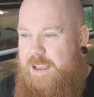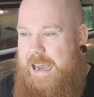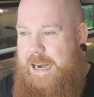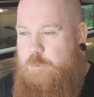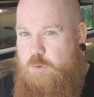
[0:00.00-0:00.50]

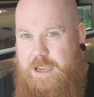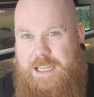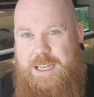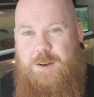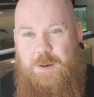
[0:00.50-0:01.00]
and it really
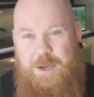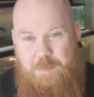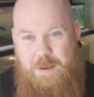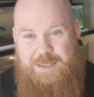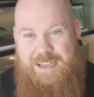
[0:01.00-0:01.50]
annoyed
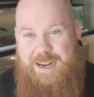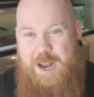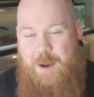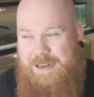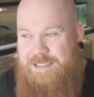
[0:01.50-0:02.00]
me because I had
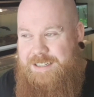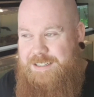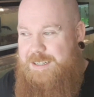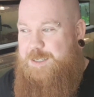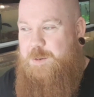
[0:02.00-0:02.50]
no answers
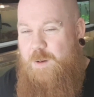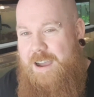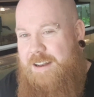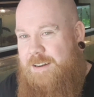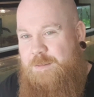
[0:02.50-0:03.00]
as to why
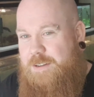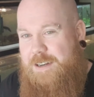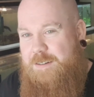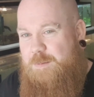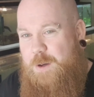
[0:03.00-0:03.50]
it
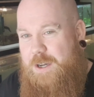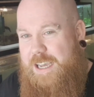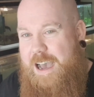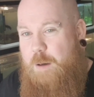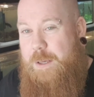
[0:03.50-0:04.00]
didn't work
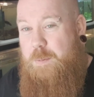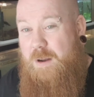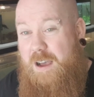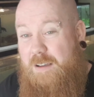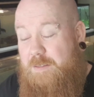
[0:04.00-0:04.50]
out. People
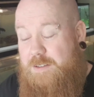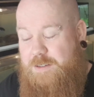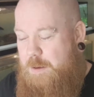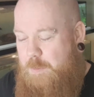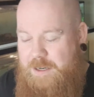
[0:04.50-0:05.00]
I
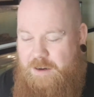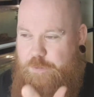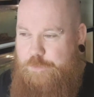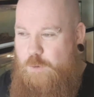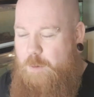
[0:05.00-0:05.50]
went on this
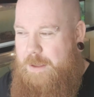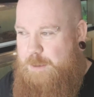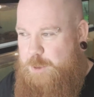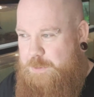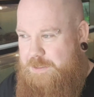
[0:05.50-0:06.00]
forum that I
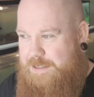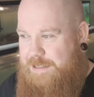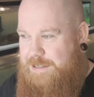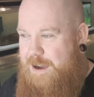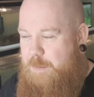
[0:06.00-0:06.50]
was using at the
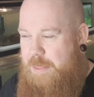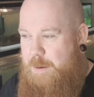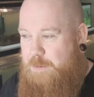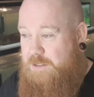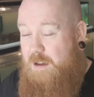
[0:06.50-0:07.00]
time, and they were
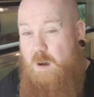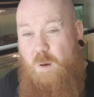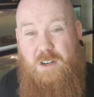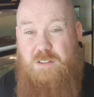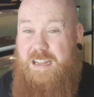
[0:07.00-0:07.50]
just like, "Oh,
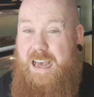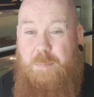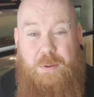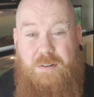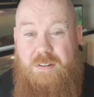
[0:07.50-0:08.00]
it does
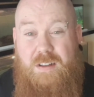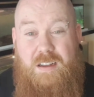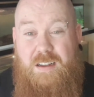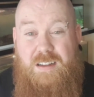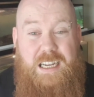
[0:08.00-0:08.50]
happen,
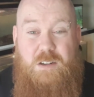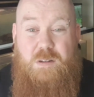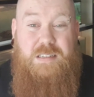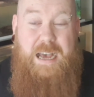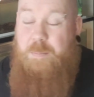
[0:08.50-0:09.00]

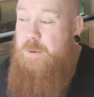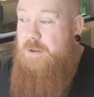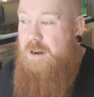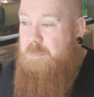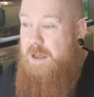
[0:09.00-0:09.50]
and
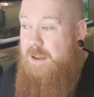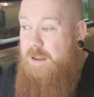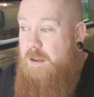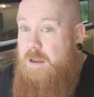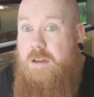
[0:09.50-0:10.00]
I'm like,
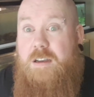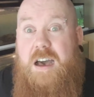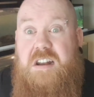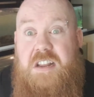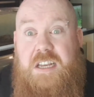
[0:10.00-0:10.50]

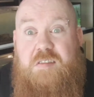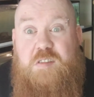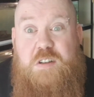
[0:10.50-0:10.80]
I need to